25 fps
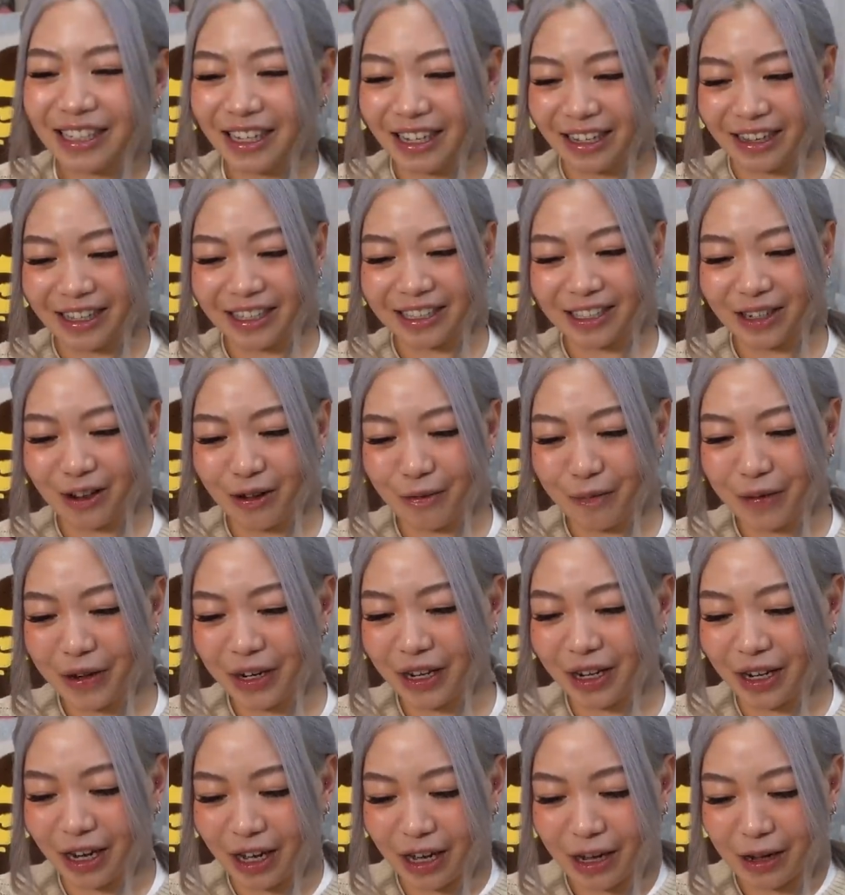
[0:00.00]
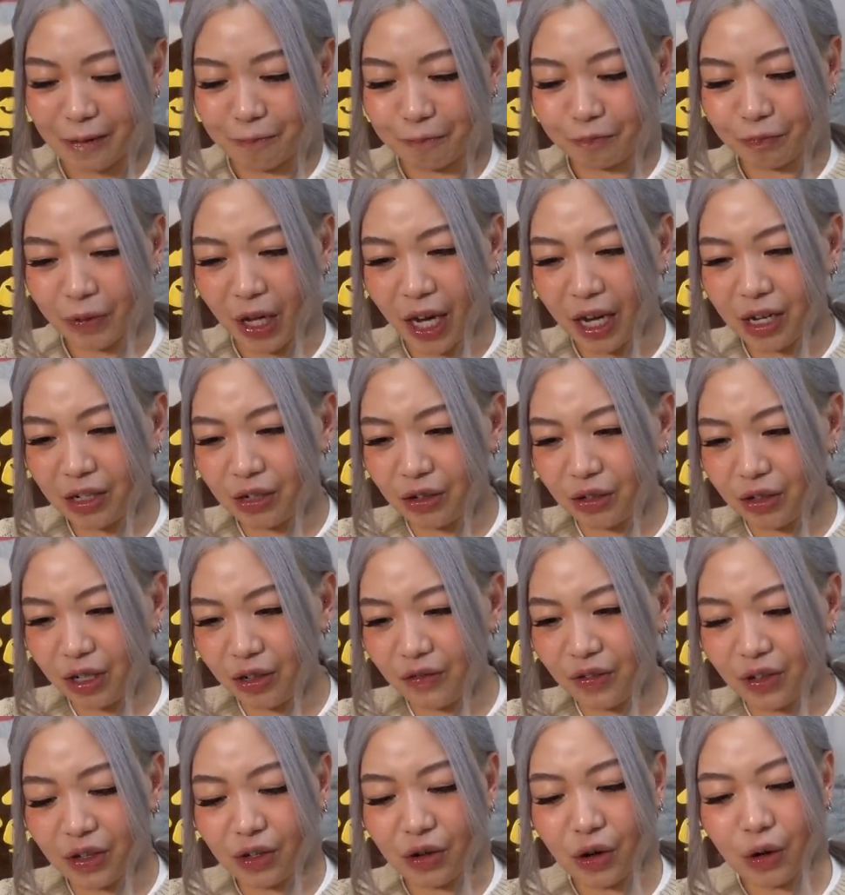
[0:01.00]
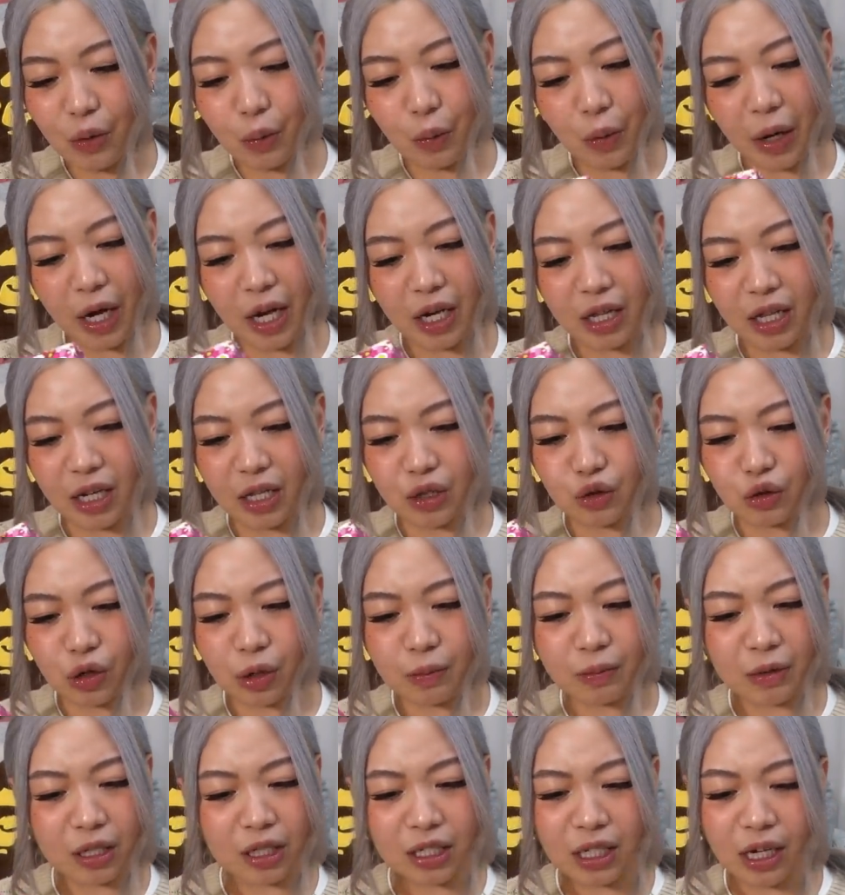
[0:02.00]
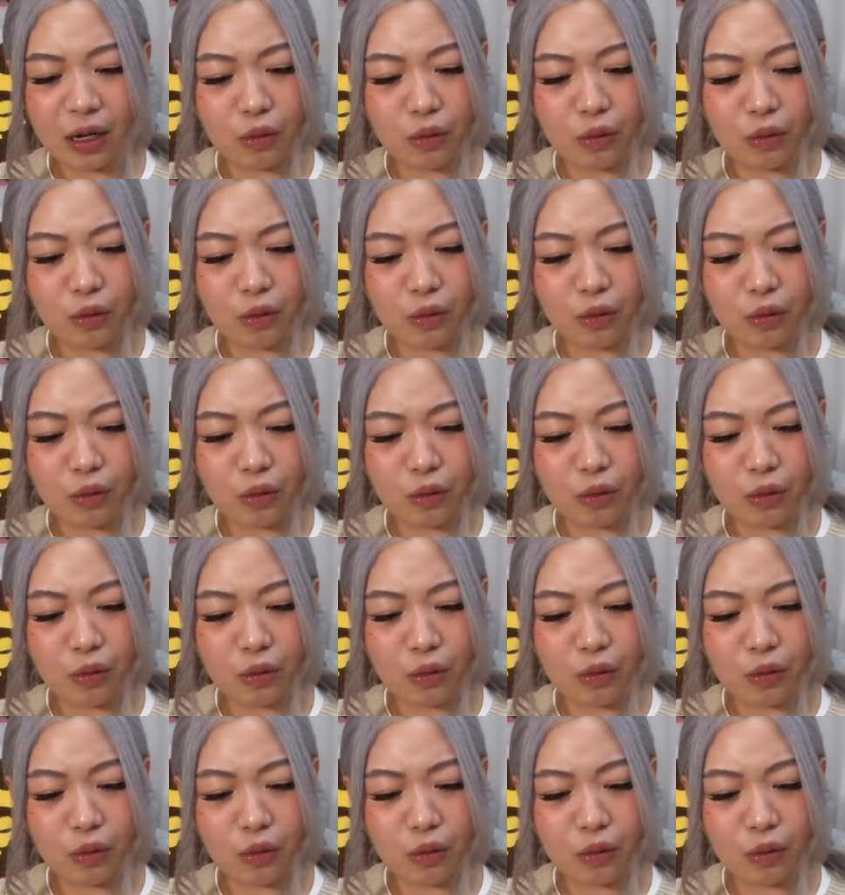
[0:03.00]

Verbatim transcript: Okay, let's open it up. I don't even know where they dropped this.